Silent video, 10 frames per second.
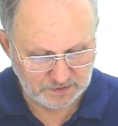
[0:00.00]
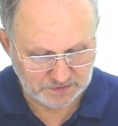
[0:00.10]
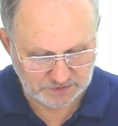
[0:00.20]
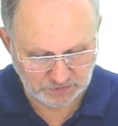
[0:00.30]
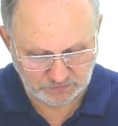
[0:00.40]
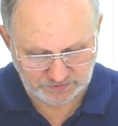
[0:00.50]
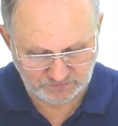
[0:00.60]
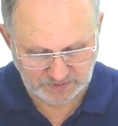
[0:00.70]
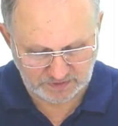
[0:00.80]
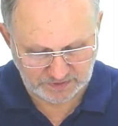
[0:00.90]
So the
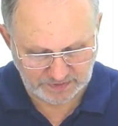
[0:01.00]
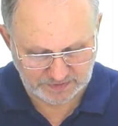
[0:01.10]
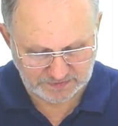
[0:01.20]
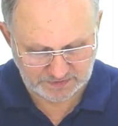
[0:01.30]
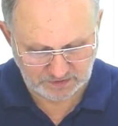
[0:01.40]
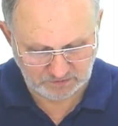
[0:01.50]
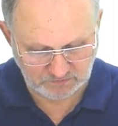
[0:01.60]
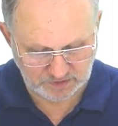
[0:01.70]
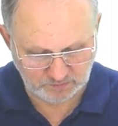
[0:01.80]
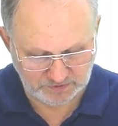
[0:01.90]
final answer
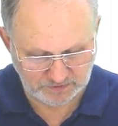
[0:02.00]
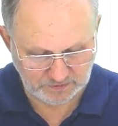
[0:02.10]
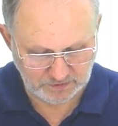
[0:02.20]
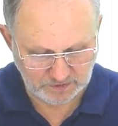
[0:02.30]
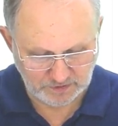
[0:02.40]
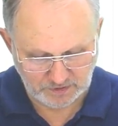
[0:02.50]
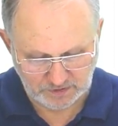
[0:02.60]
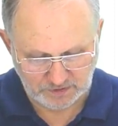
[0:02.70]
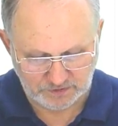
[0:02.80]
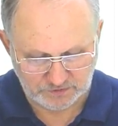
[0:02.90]
will be
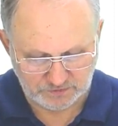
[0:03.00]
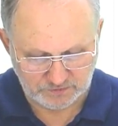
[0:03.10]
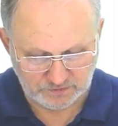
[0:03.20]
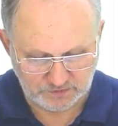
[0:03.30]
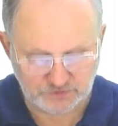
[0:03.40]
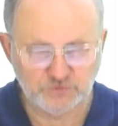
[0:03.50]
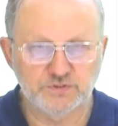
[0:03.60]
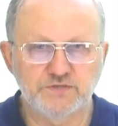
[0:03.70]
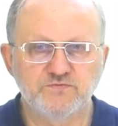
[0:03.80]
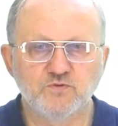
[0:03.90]

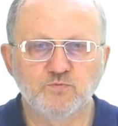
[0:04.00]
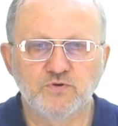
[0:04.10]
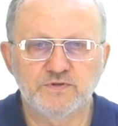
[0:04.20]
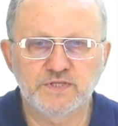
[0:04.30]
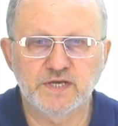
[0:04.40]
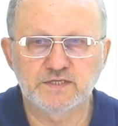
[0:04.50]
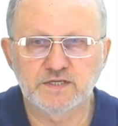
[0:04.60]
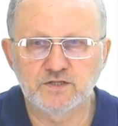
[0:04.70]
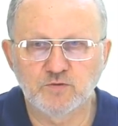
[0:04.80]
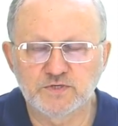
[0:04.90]
34.9
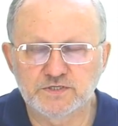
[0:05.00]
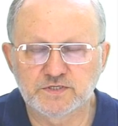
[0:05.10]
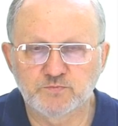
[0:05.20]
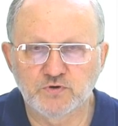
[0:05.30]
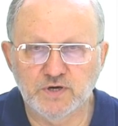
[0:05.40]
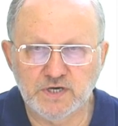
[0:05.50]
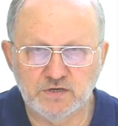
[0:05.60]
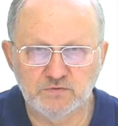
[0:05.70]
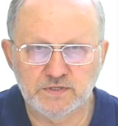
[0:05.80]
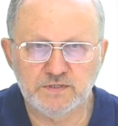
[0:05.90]
kilometers per
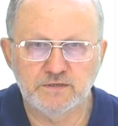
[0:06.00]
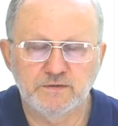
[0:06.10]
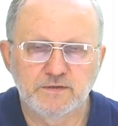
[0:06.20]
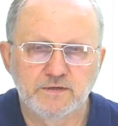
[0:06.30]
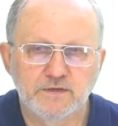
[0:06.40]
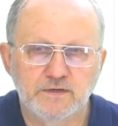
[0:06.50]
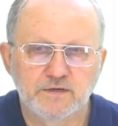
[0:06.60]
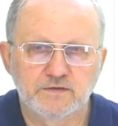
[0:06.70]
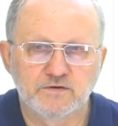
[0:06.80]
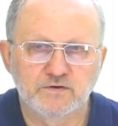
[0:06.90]
hour
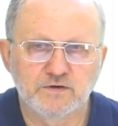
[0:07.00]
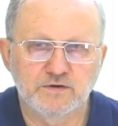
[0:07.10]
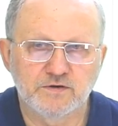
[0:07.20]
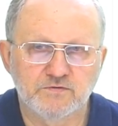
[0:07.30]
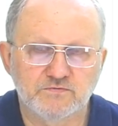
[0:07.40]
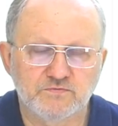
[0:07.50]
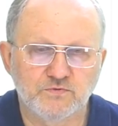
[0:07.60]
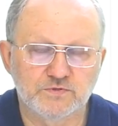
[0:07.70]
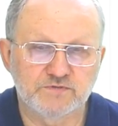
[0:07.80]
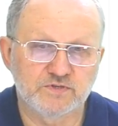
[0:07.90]

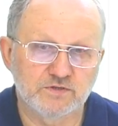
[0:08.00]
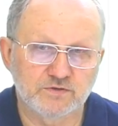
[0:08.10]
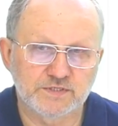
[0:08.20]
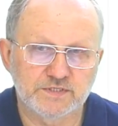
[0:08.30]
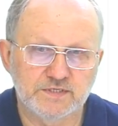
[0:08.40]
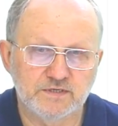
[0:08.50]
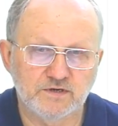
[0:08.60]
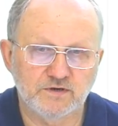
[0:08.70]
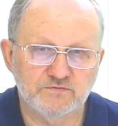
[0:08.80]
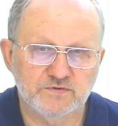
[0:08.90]
for the velocity
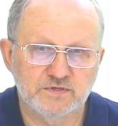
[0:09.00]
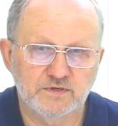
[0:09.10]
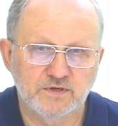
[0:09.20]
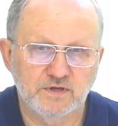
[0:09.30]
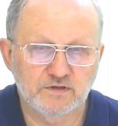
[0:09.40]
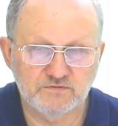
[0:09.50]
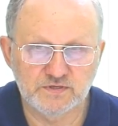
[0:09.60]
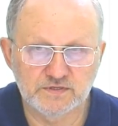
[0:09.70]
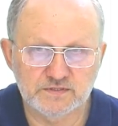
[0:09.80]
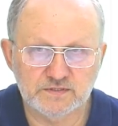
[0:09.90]
of
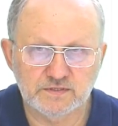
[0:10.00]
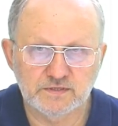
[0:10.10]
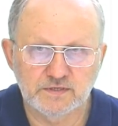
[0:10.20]
Venus